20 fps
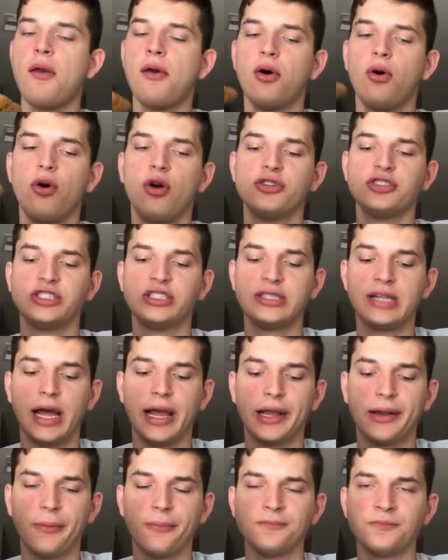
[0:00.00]
or she
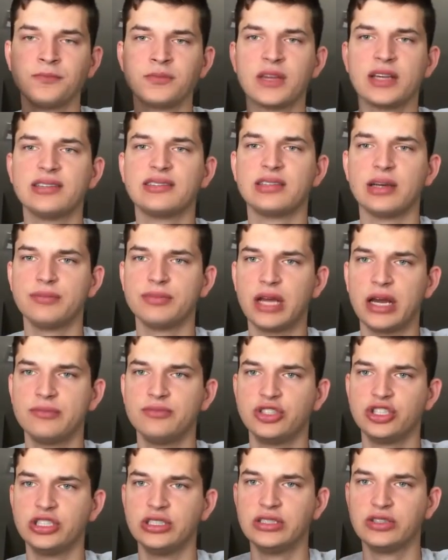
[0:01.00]
like, because
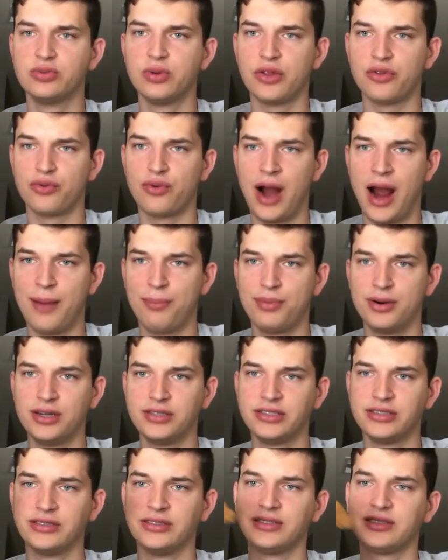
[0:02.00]
sometimes she's with
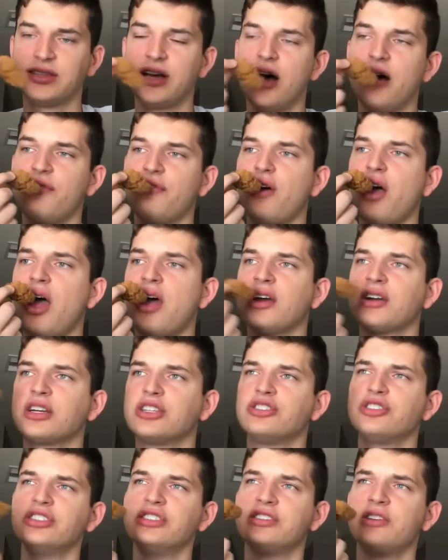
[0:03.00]
rappers and stuff
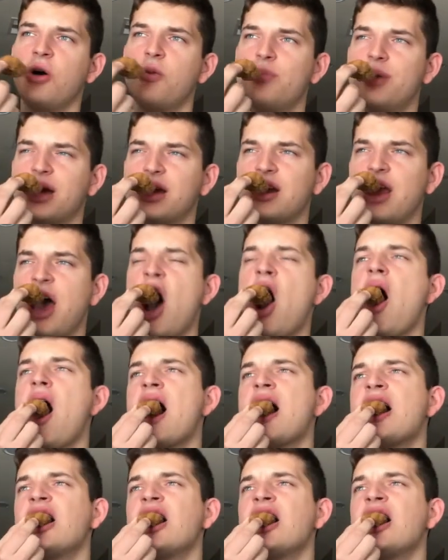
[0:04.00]
because she's so big now.